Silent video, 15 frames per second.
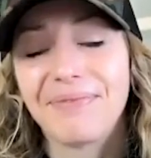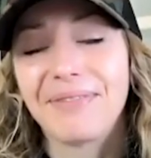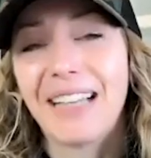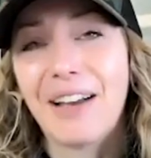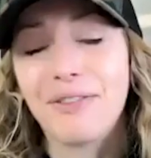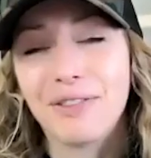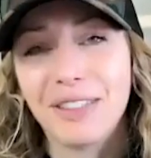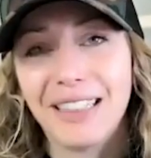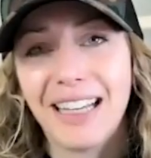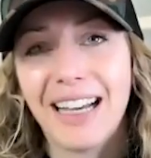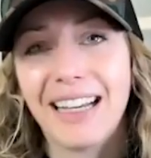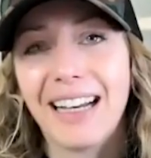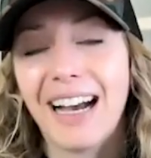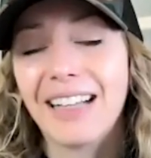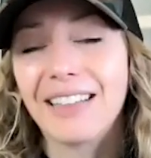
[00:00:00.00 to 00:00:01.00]
Every
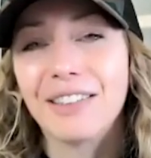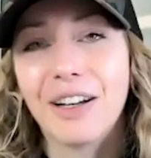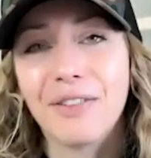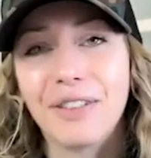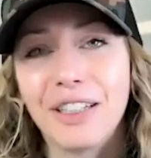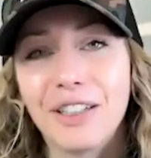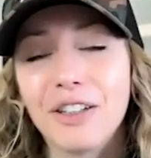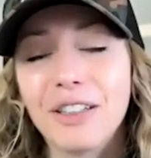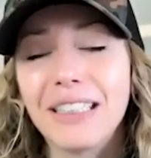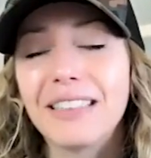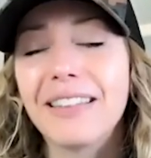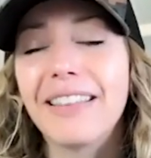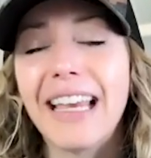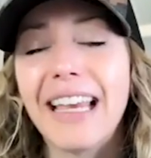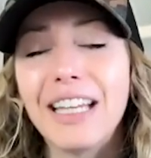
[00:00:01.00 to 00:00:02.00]
day. I love it.
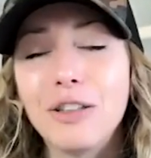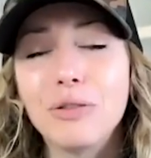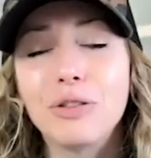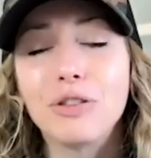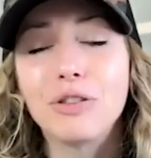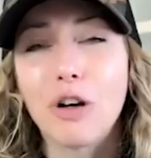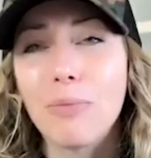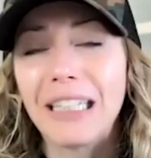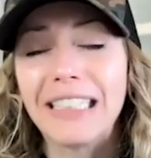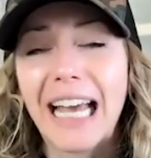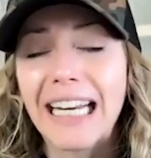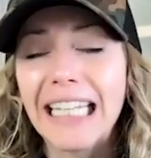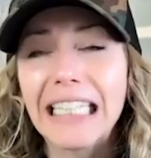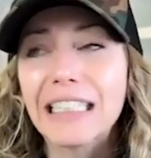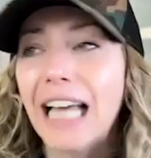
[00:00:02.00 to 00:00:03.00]
Ernest, thank you so much.
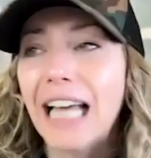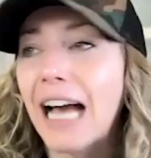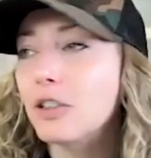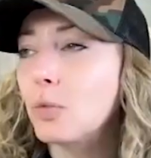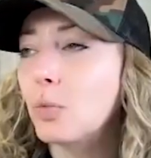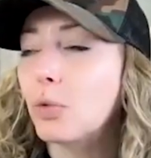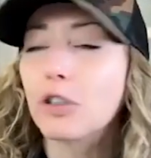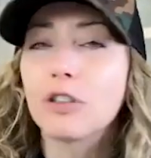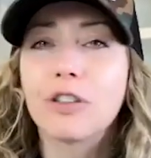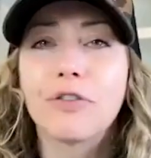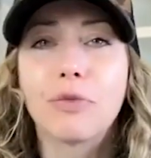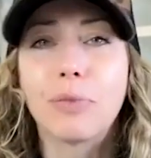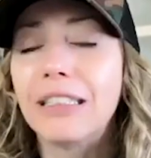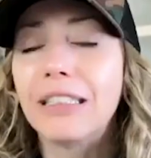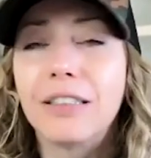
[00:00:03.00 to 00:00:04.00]
Any last words of
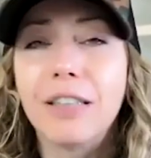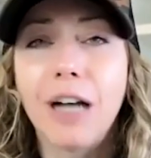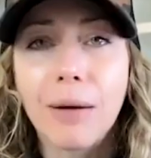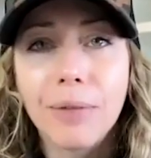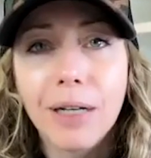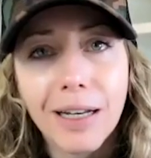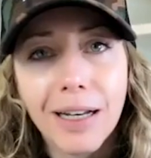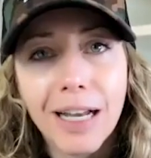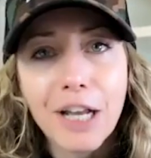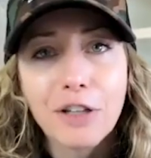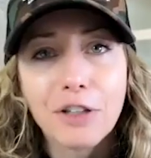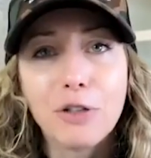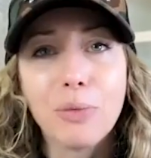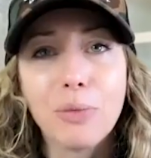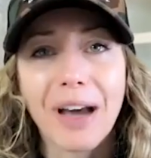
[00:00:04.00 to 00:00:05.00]
wisdom
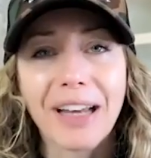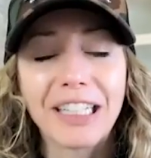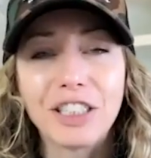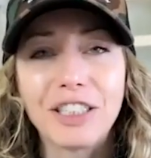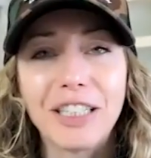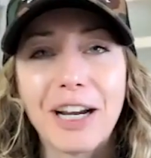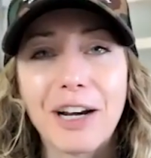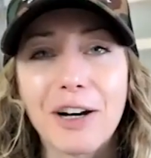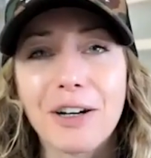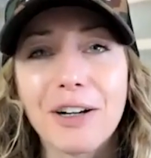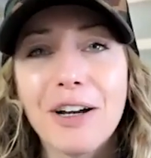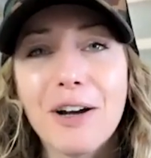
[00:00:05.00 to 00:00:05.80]
you want to share